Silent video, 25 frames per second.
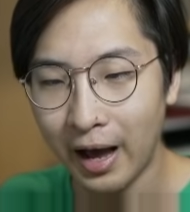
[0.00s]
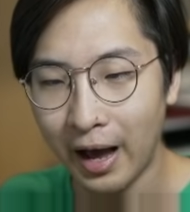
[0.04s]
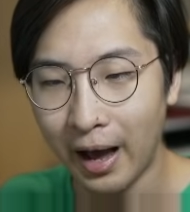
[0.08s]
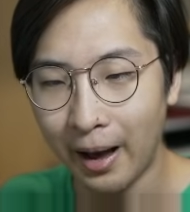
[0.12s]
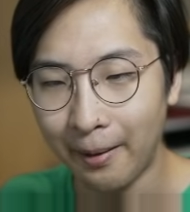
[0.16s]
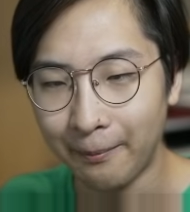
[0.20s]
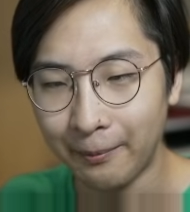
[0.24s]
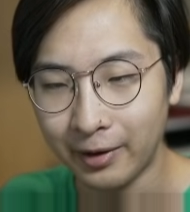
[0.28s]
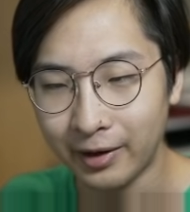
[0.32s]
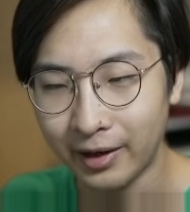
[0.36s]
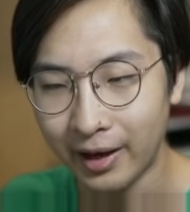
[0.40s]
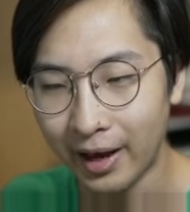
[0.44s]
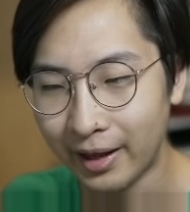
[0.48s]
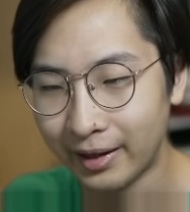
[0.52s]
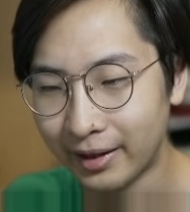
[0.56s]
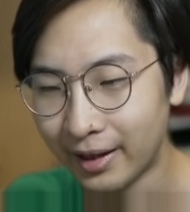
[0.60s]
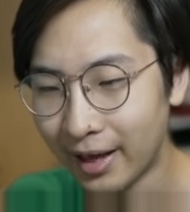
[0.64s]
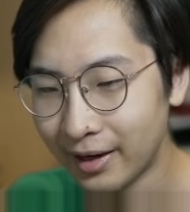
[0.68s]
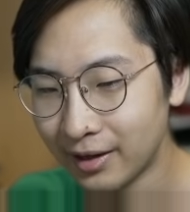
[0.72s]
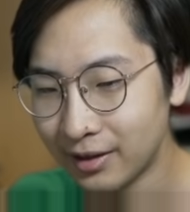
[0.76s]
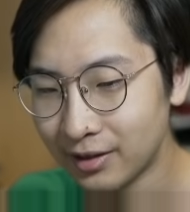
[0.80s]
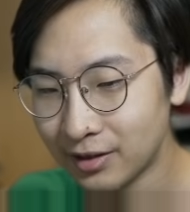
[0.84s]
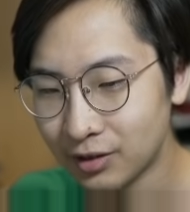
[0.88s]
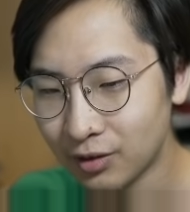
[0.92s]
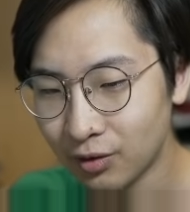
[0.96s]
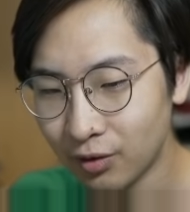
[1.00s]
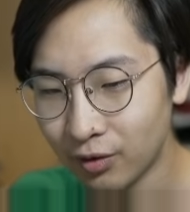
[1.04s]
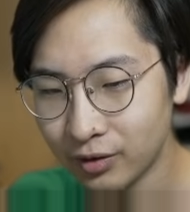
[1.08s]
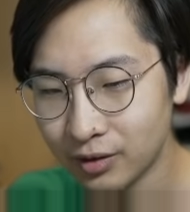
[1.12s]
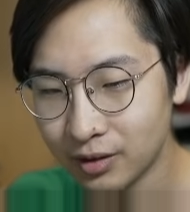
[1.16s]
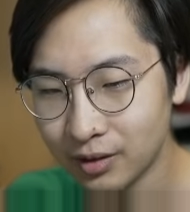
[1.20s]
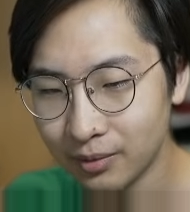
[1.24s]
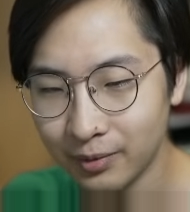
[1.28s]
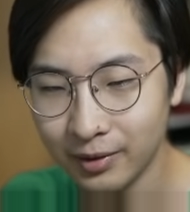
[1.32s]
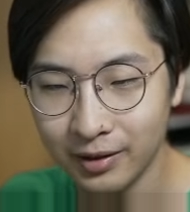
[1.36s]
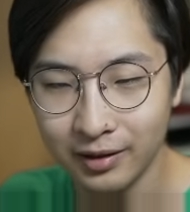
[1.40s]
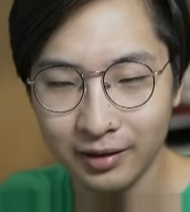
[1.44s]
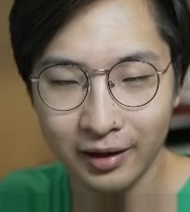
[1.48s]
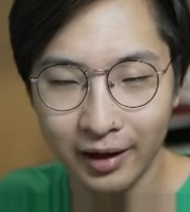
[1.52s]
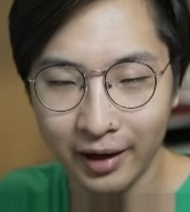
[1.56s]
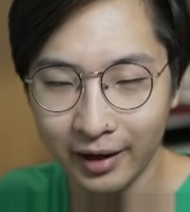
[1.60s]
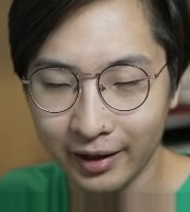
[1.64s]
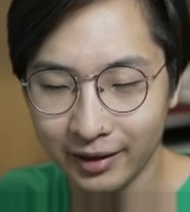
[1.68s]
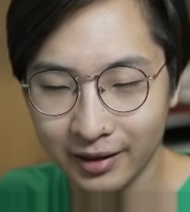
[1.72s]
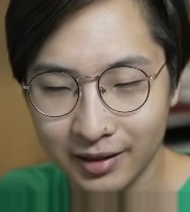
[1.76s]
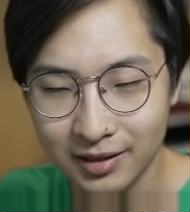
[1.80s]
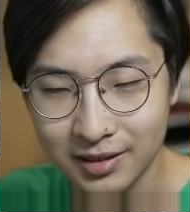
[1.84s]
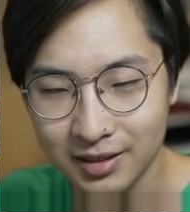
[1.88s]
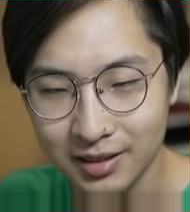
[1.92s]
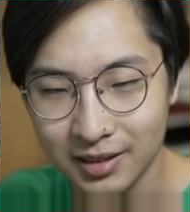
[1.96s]
But yeah, that is going to be,
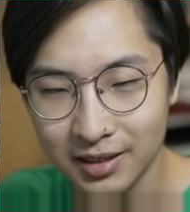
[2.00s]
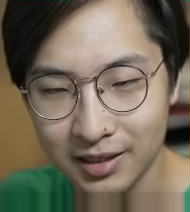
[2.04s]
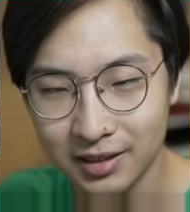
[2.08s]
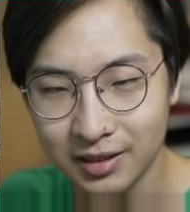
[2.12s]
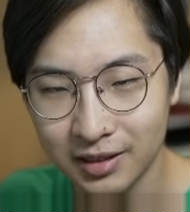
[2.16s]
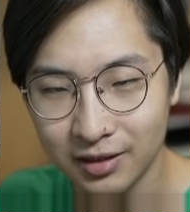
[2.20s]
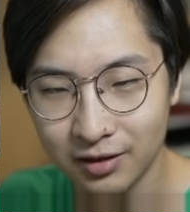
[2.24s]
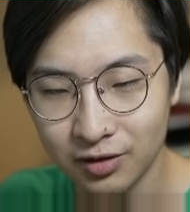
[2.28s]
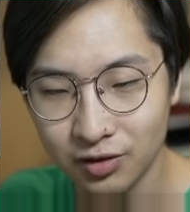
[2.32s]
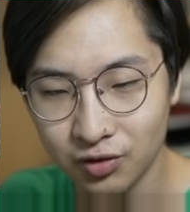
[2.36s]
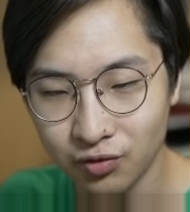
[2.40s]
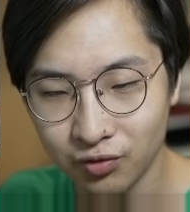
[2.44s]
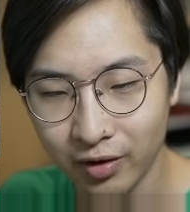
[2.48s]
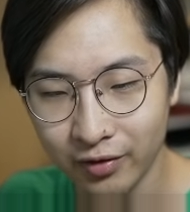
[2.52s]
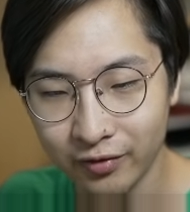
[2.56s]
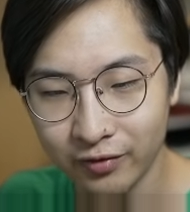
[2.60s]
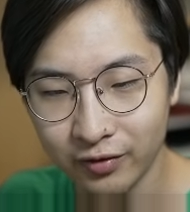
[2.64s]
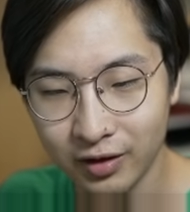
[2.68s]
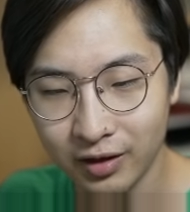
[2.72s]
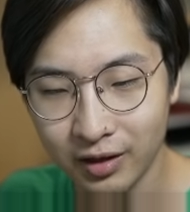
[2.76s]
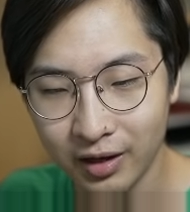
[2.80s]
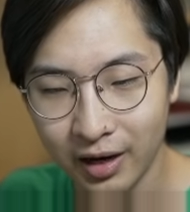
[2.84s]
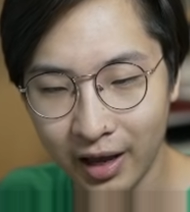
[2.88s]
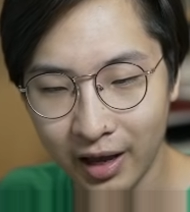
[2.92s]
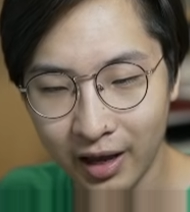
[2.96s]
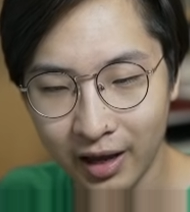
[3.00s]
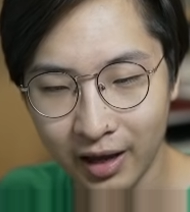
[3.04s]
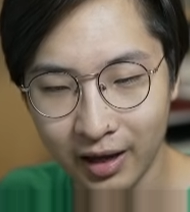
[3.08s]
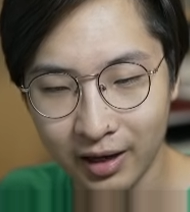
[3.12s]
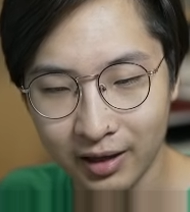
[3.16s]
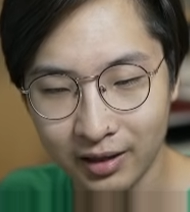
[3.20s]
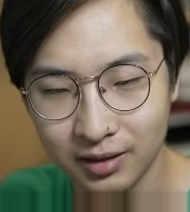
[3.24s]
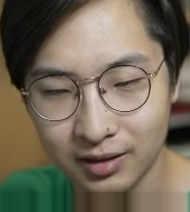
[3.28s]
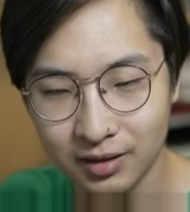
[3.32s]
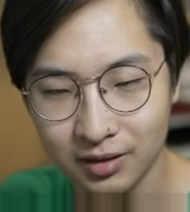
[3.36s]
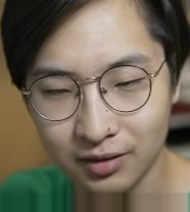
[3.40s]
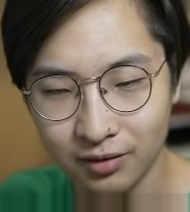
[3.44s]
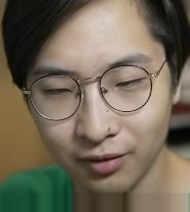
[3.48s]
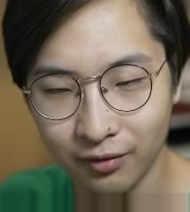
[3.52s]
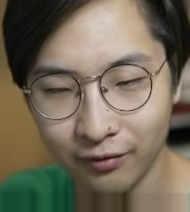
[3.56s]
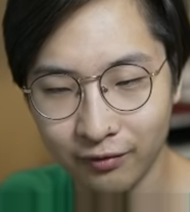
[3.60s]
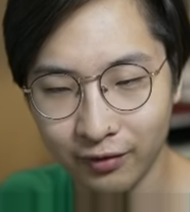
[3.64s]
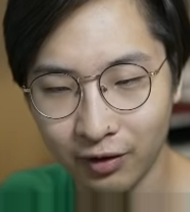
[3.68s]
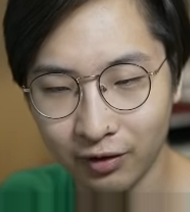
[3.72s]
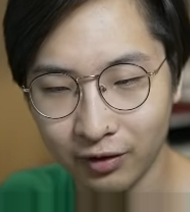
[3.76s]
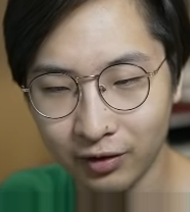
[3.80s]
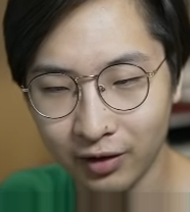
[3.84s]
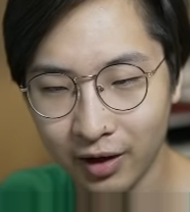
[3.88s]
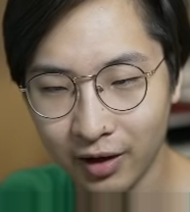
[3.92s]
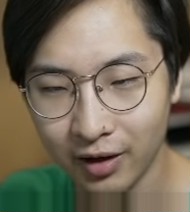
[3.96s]
I guess, C tiers, Riven and
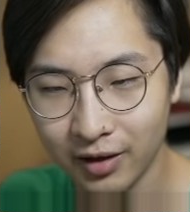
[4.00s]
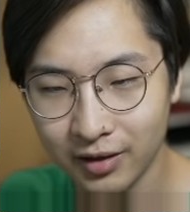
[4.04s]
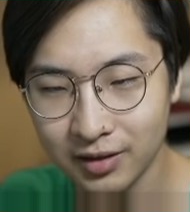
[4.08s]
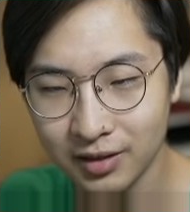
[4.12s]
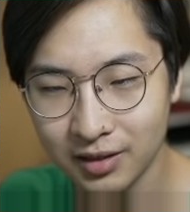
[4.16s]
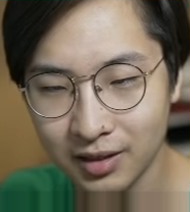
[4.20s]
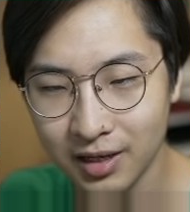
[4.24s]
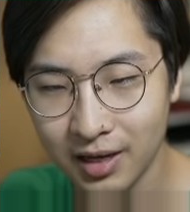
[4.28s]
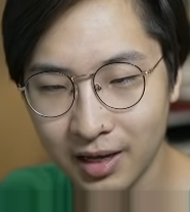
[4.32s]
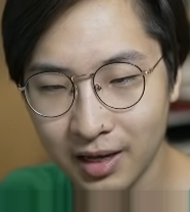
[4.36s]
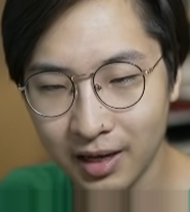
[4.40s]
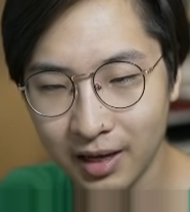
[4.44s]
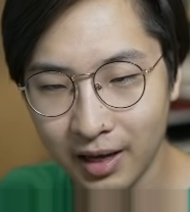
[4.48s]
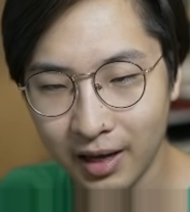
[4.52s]
Vel'Koz.